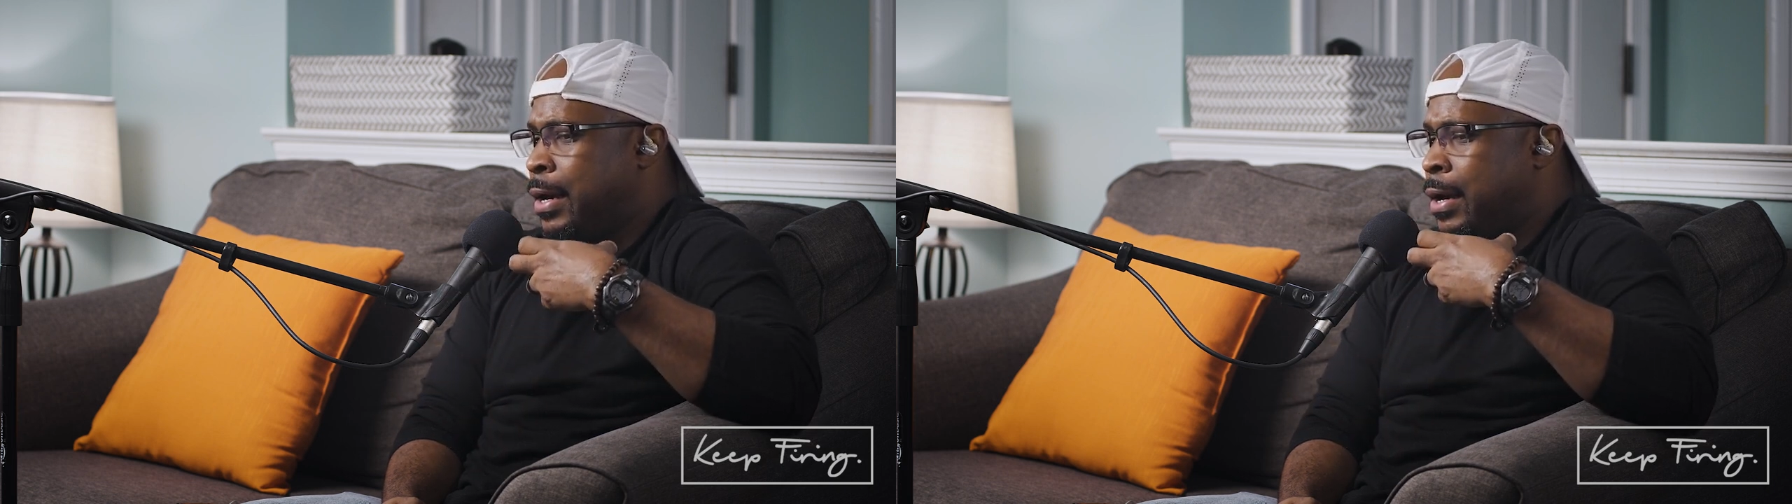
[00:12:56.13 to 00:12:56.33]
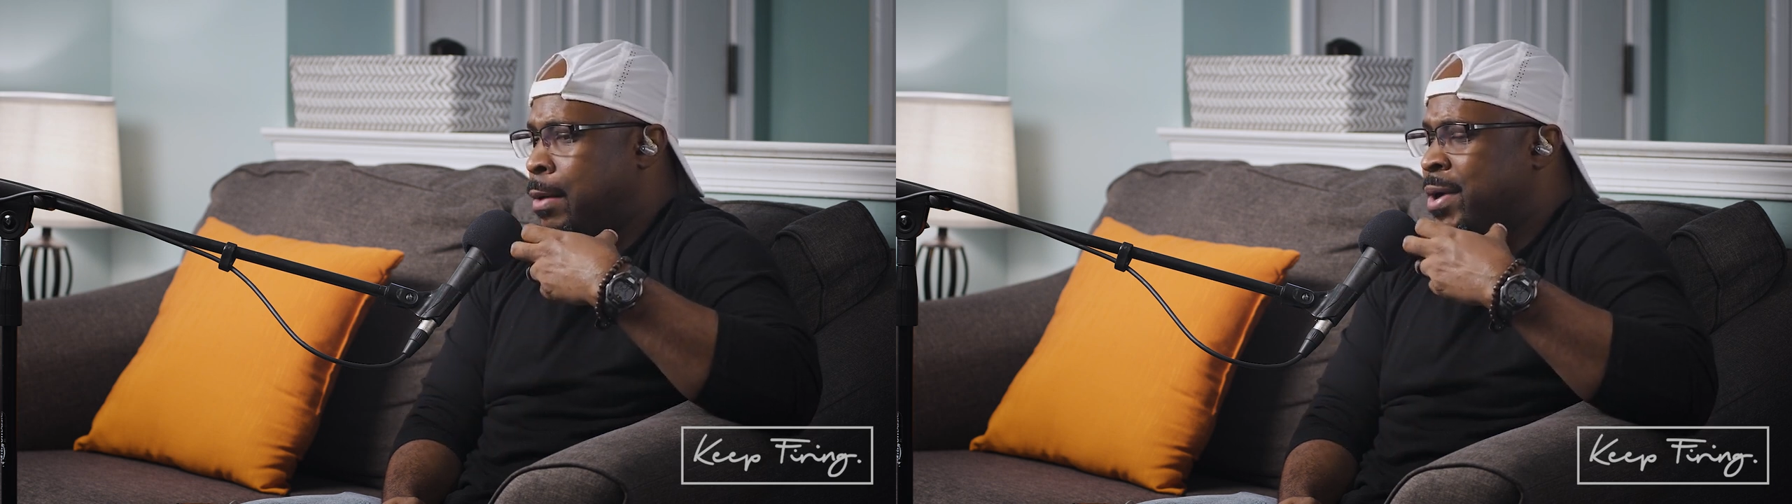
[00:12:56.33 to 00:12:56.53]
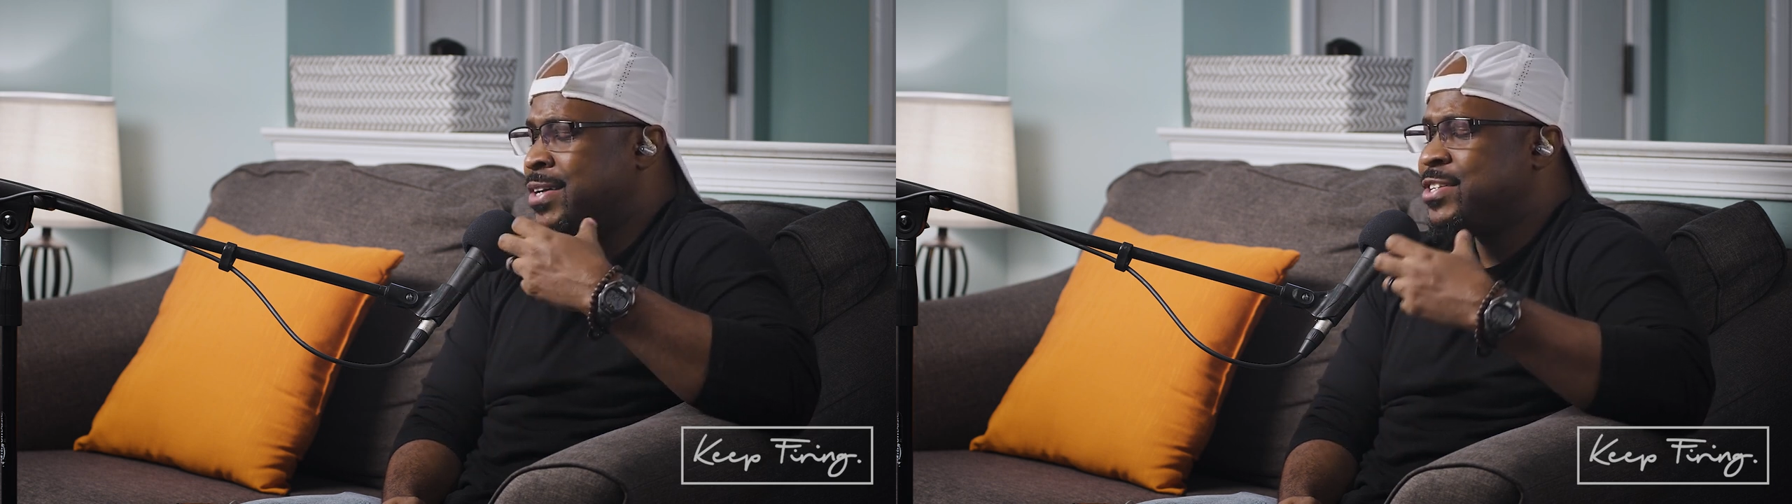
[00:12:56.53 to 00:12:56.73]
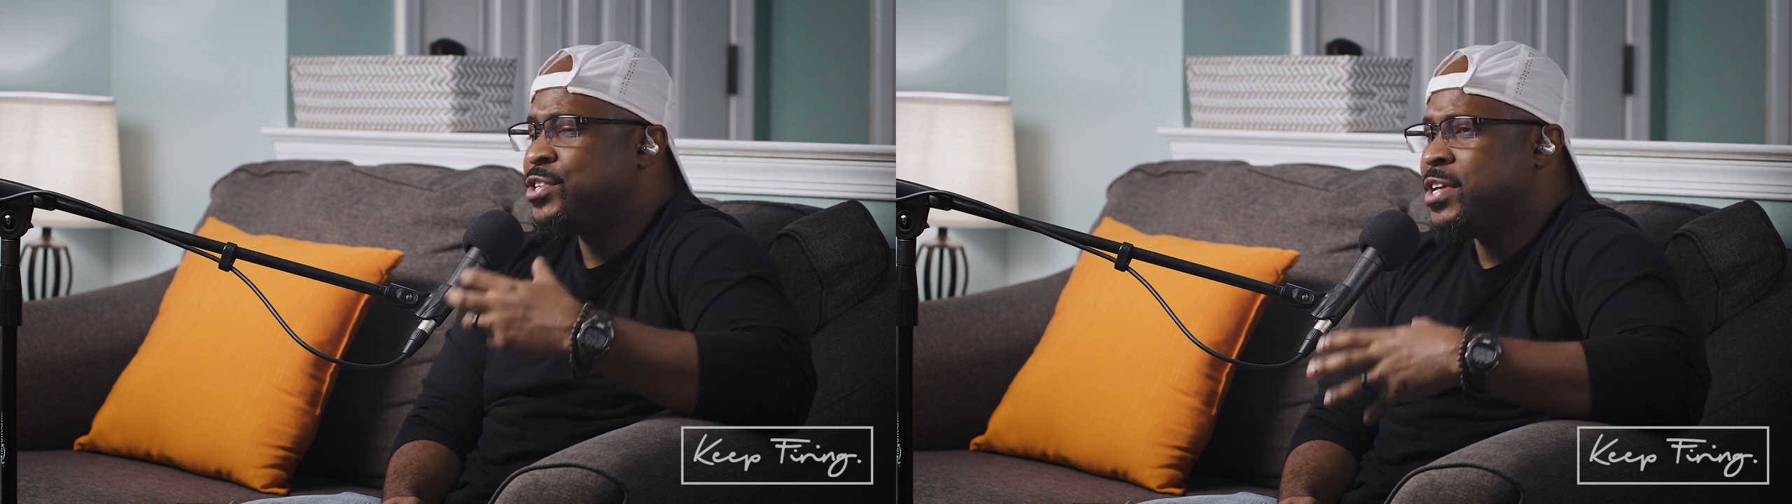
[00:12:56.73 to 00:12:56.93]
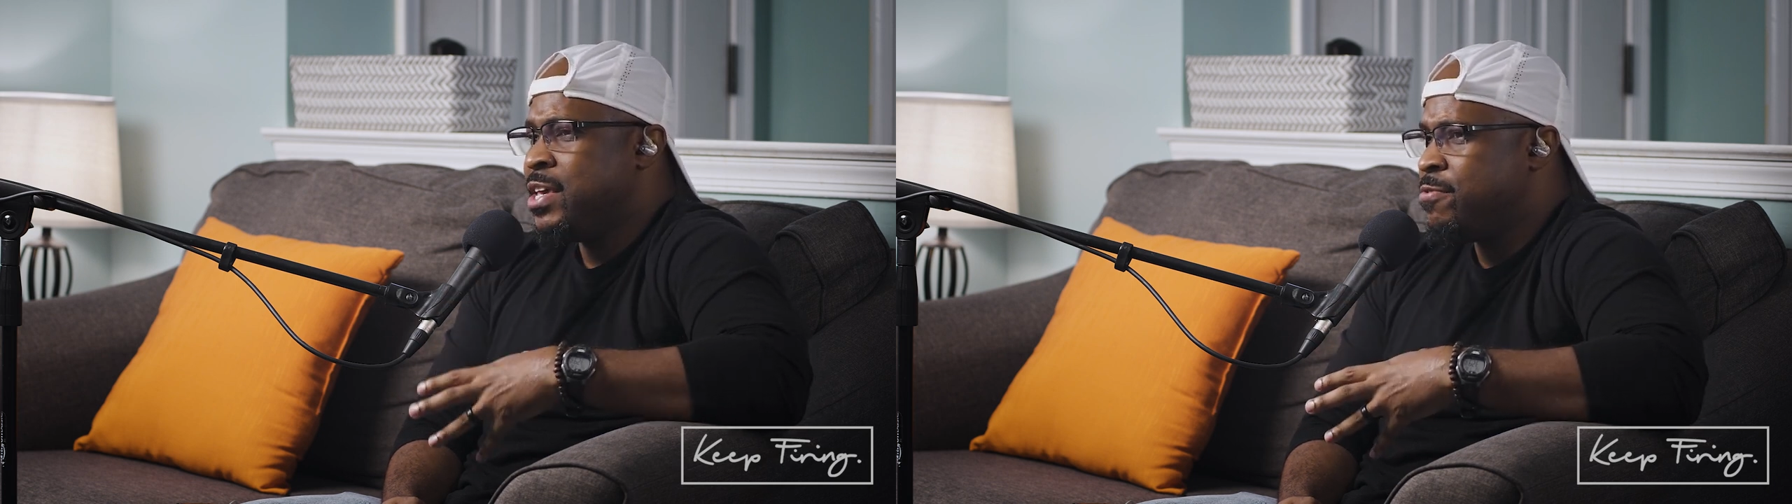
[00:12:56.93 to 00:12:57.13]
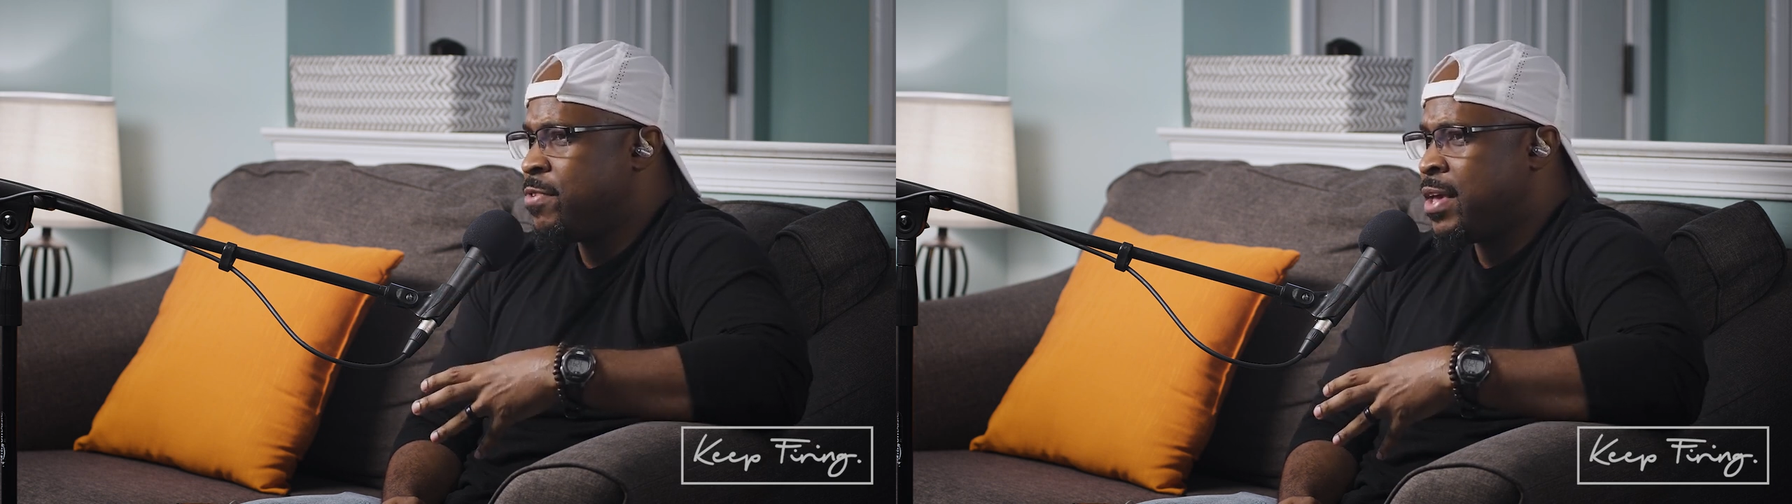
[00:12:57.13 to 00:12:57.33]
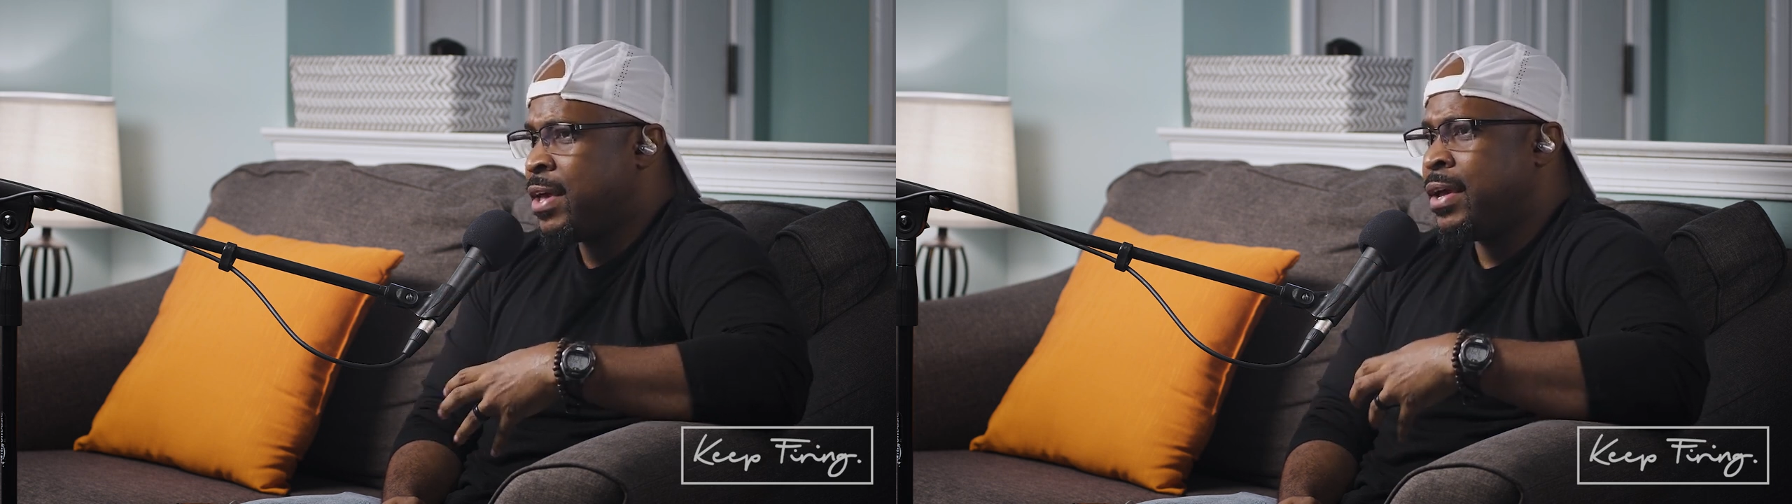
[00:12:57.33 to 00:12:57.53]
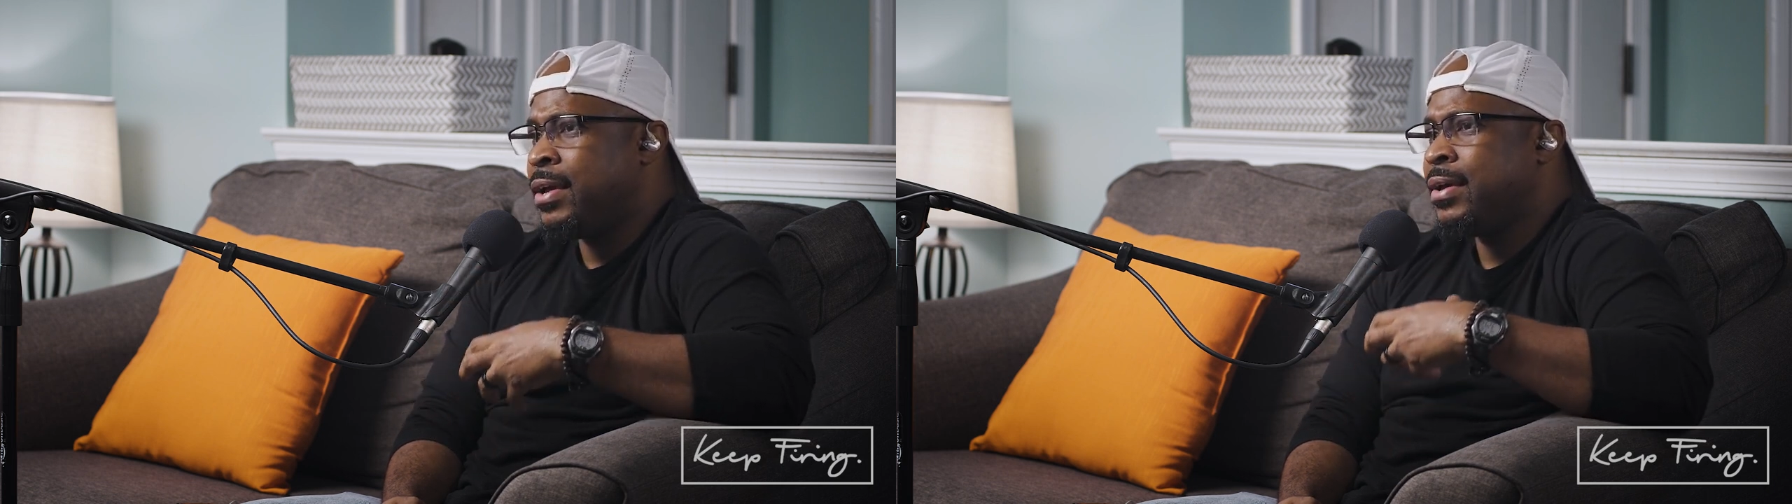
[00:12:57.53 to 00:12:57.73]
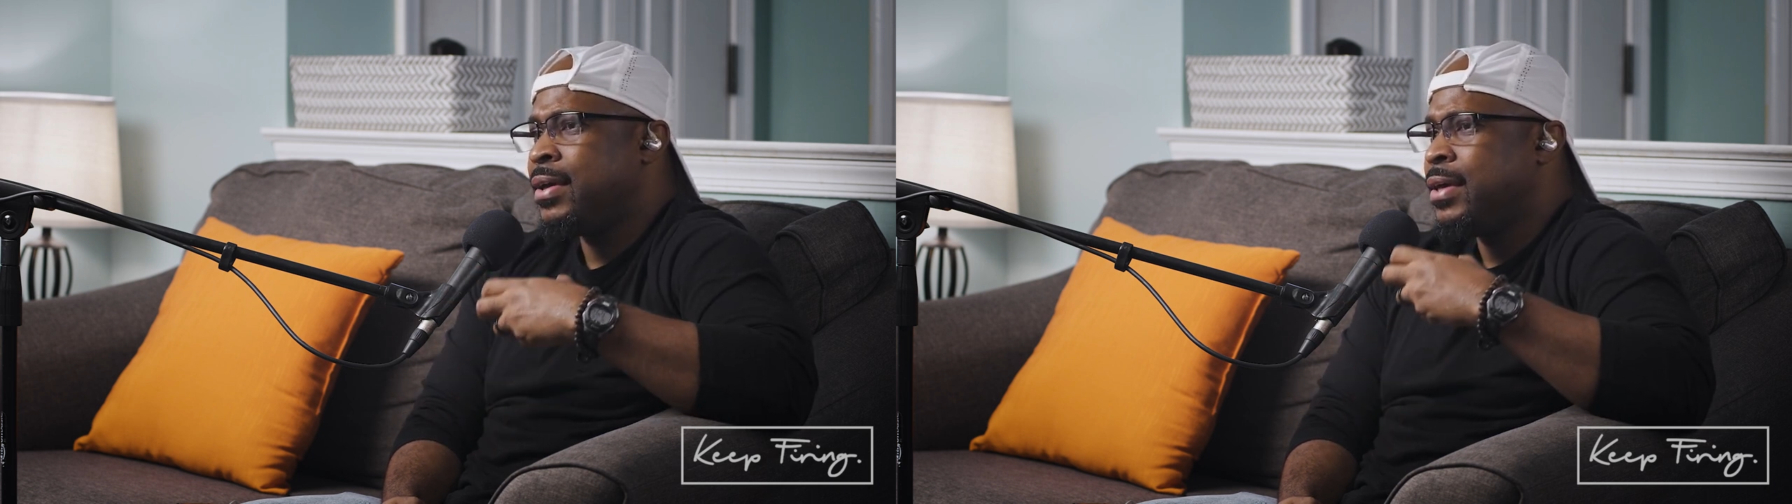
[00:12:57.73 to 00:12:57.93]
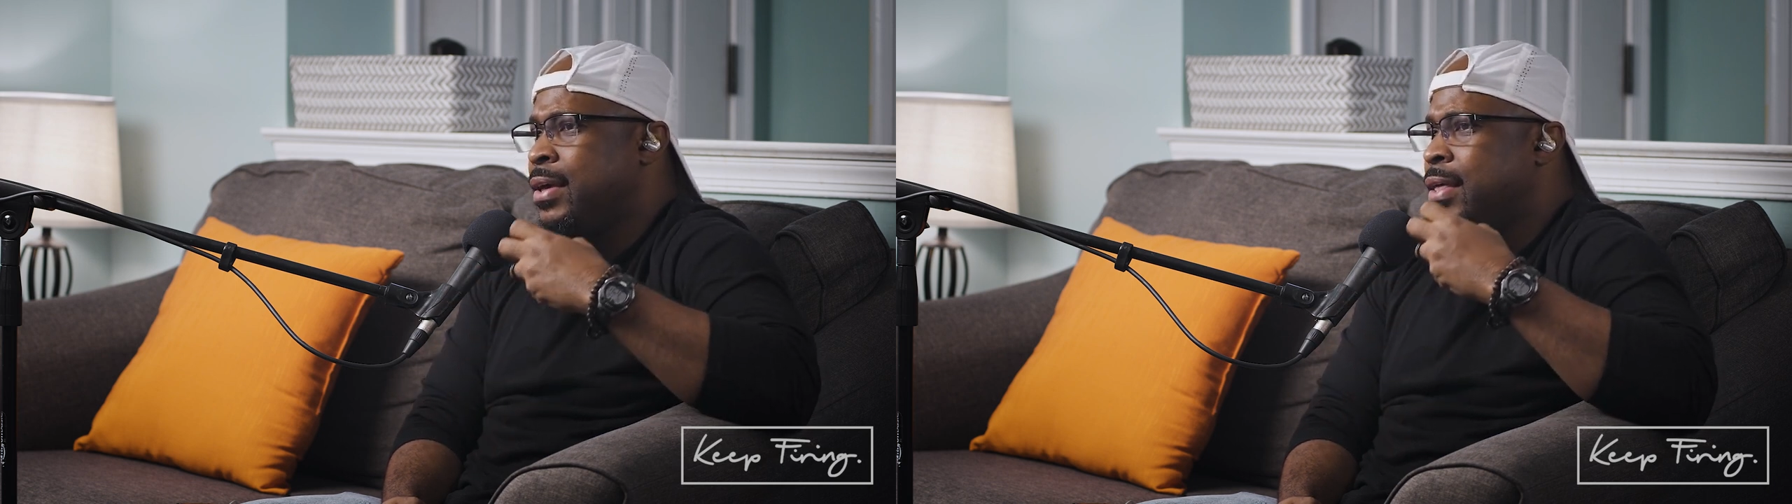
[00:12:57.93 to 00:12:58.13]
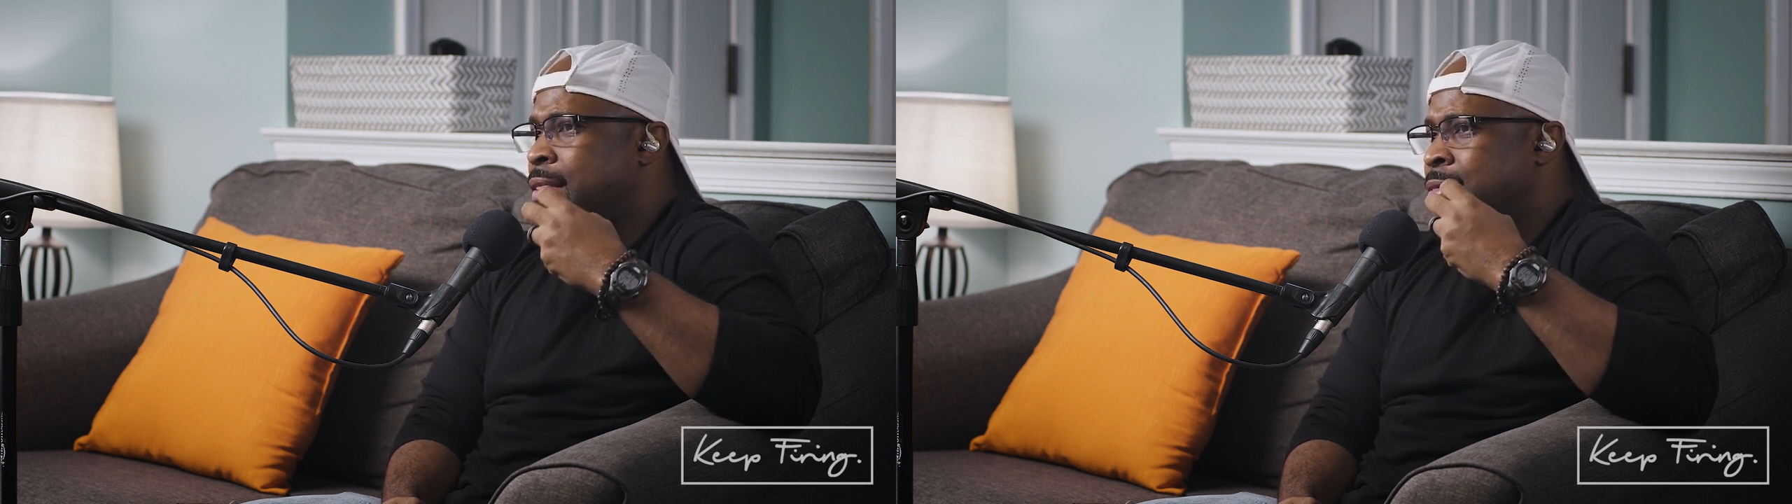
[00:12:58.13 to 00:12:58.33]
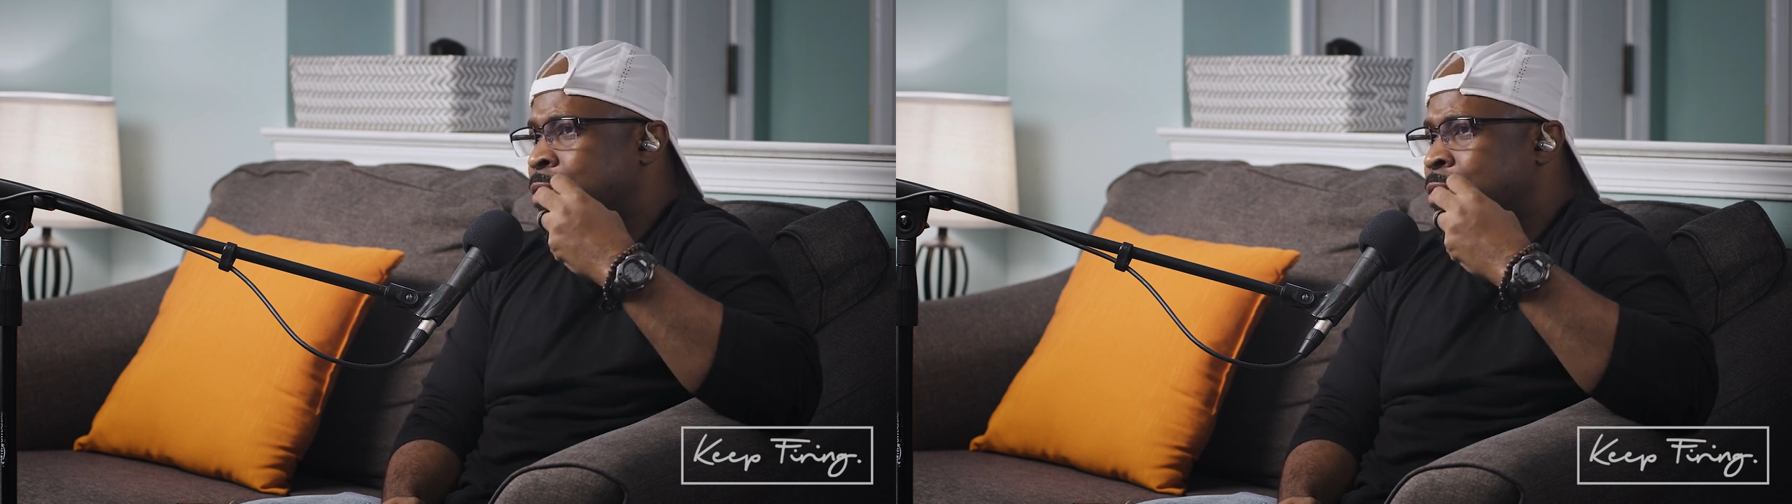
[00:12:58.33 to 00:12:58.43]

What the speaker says: achieving,